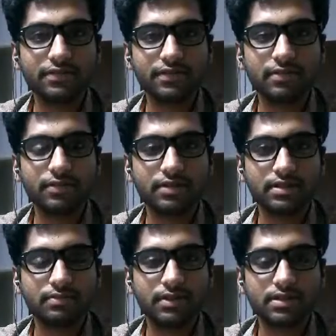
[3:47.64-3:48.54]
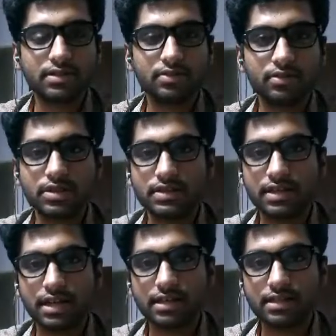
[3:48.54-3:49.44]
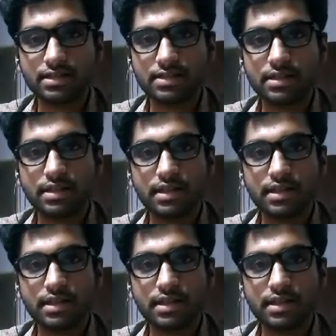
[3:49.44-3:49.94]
Eiffel was the person who designed this